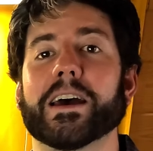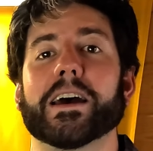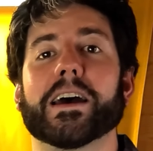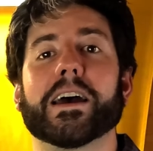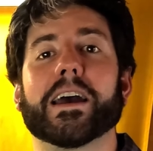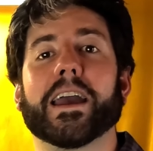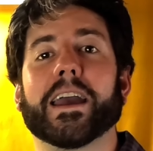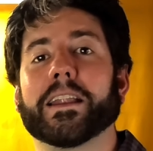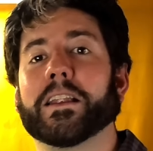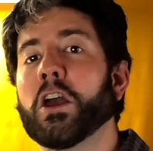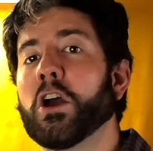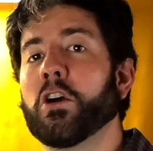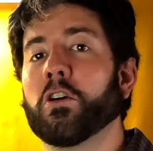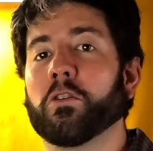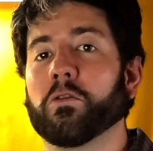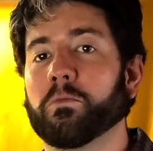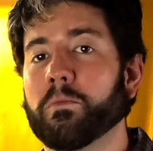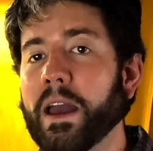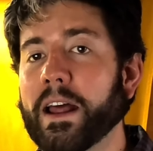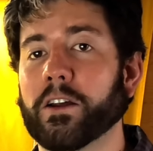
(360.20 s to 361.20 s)
and
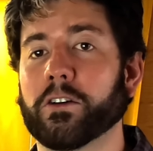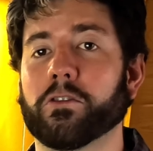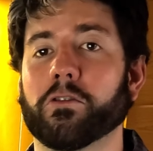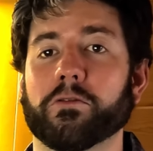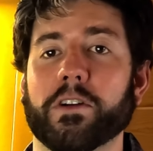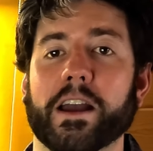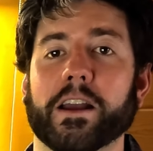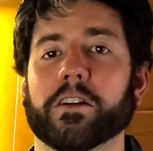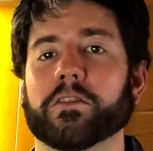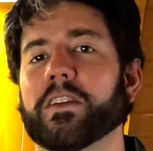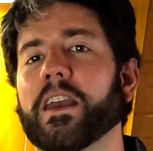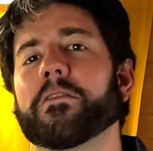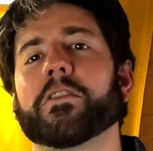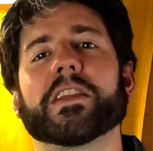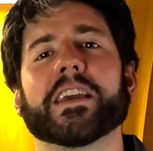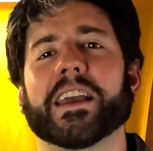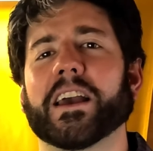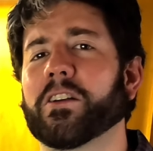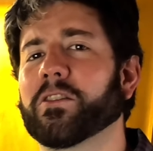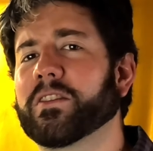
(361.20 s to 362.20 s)
medical records,
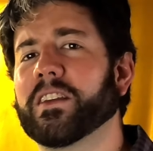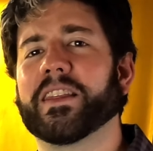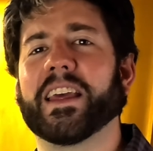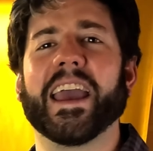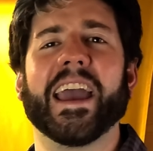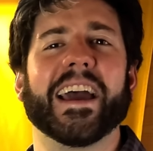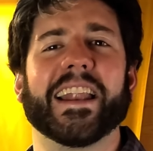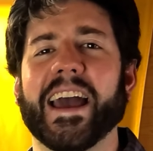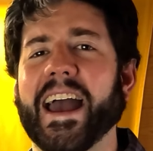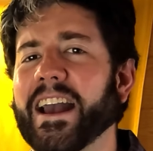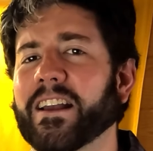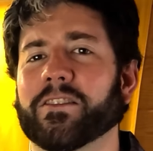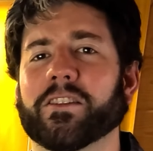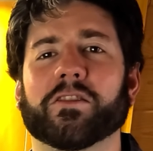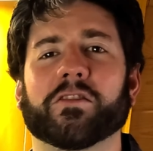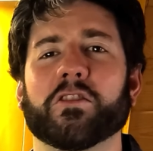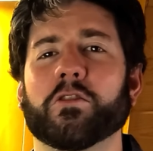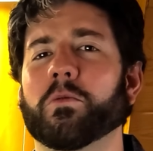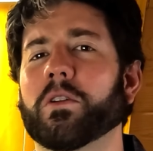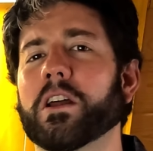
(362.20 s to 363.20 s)
everything else that they had
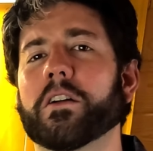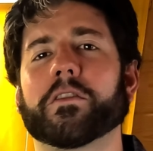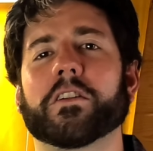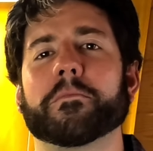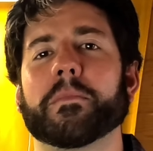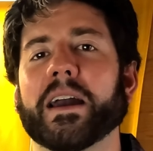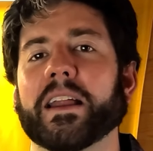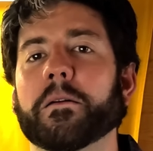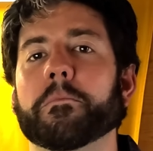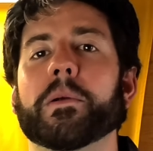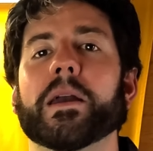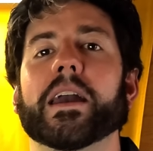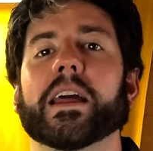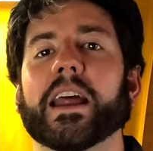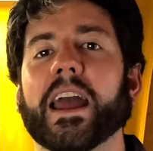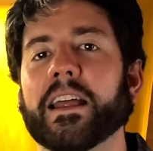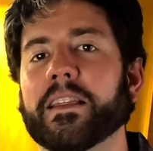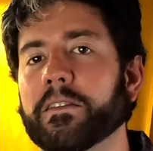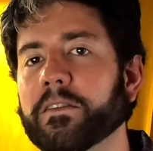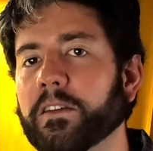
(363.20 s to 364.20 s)
access to, whatever it might have been,
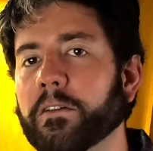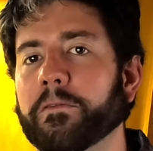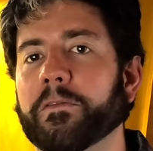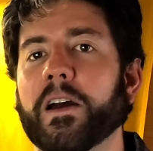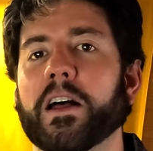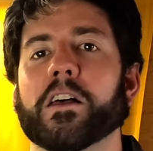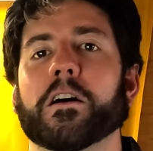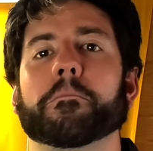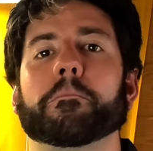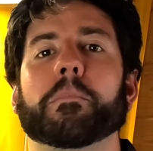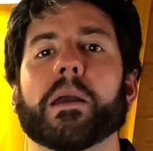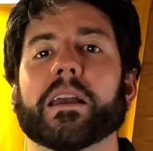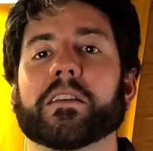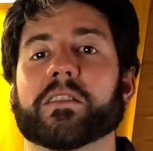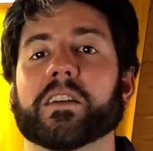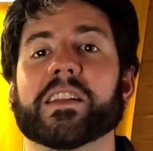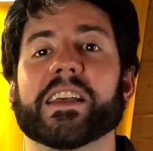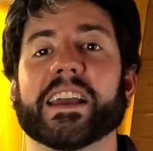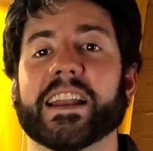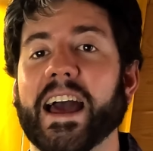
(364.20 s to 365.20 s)
and develop
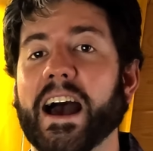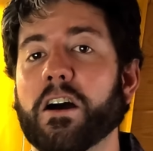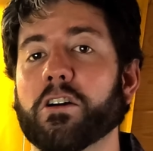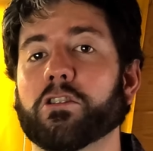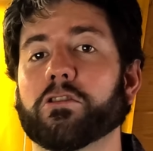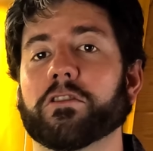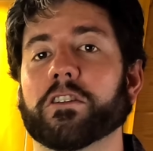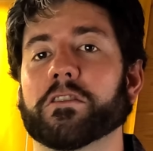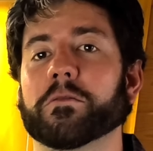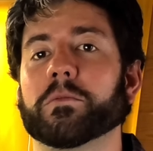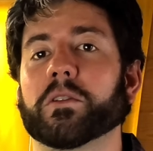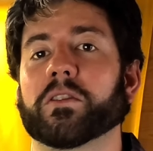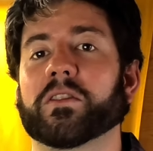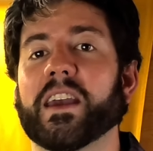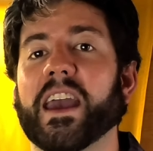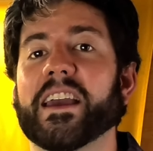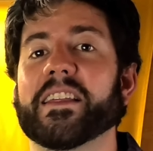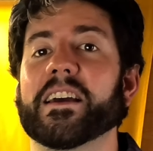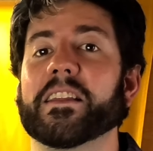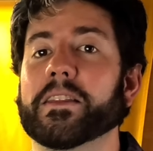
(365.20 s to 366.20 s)
basically an algorithm to
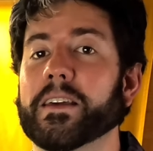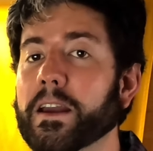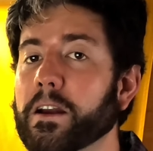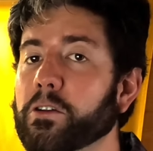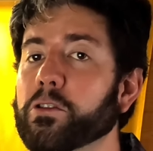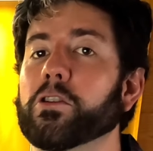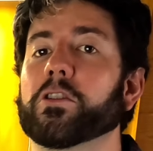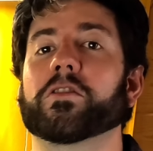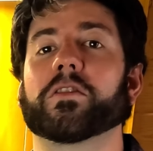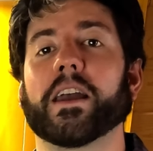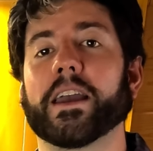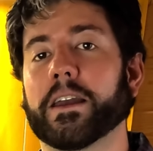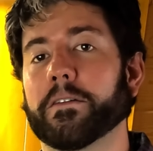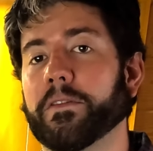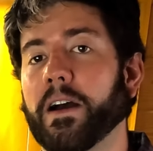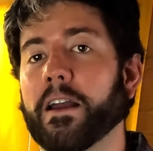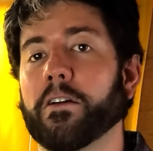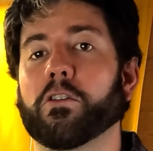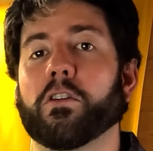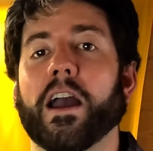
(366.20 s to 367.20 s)
say that there looks like a
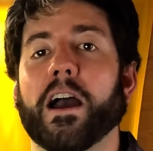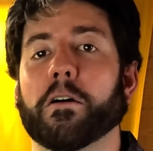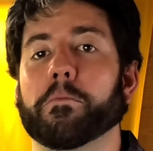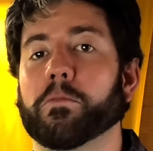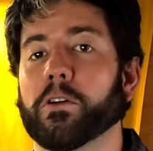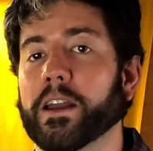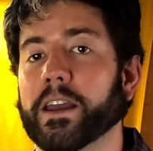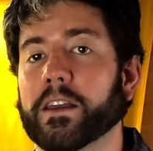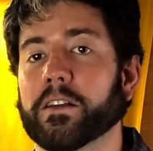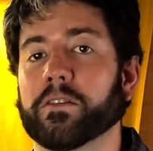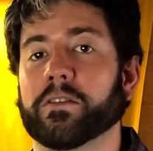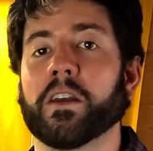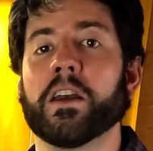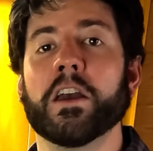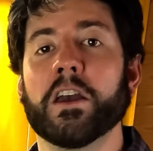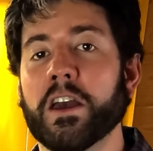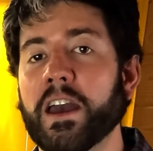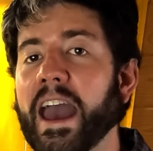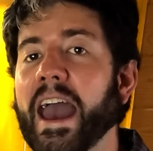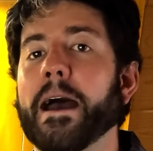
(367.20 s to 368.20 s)
viral outbreak is
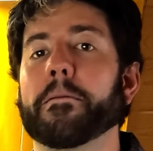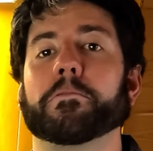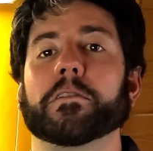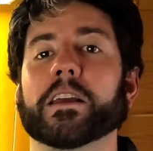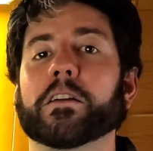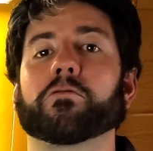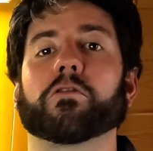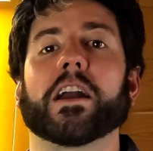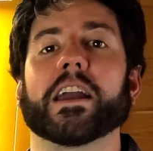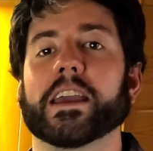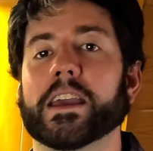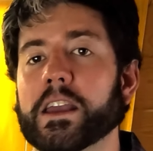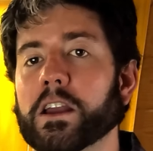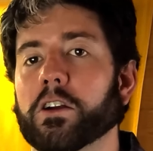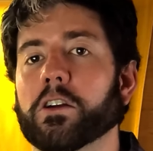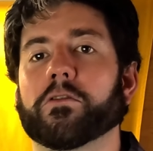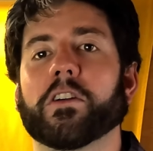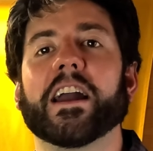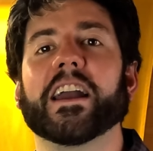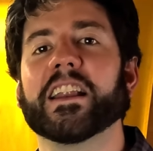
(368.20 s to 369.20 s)
happening right
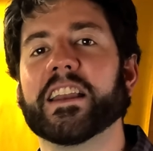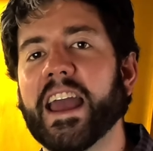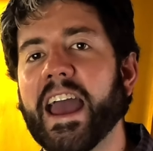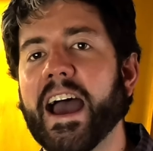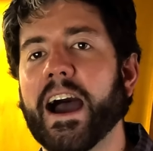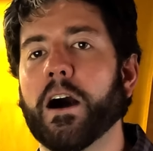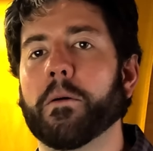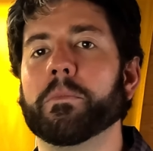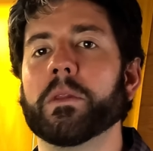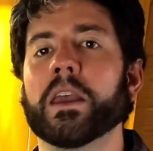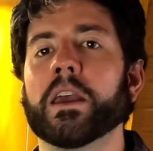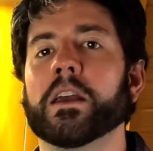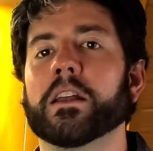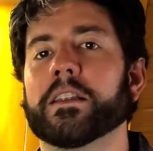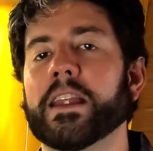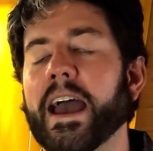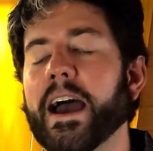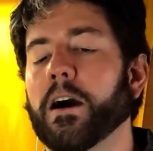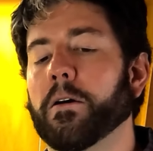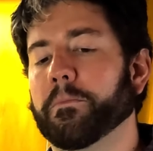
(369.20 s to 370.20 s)
here, right now.
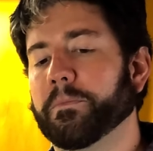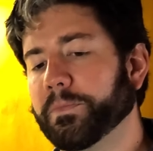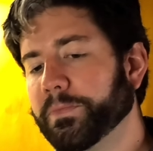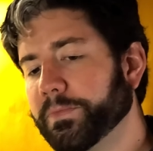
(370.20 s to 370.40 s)
Now,